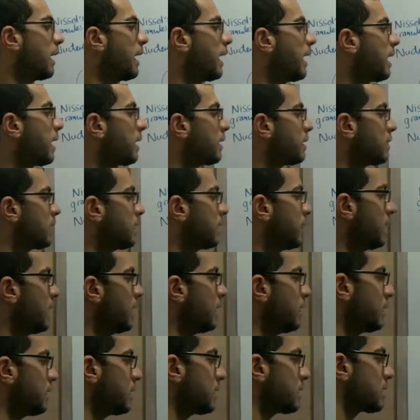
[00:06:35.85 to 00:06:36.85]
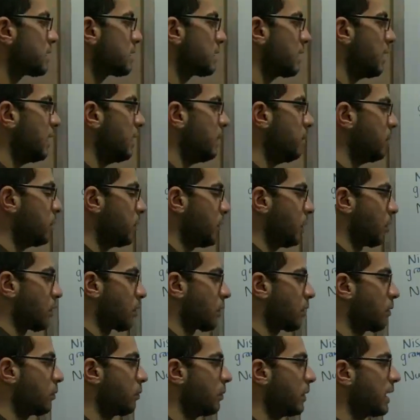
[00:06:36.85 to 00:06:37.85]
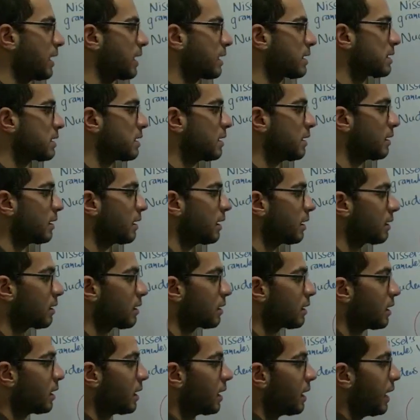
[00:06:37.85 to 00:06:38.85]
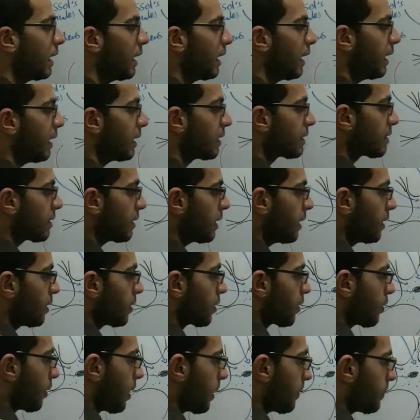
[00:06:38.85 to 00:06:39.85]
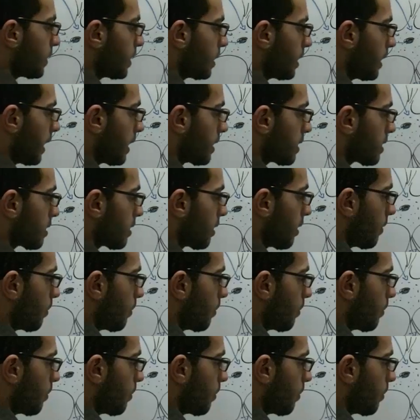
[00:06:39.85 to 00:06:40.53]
And in the same neuron, we can see that it's interrupted at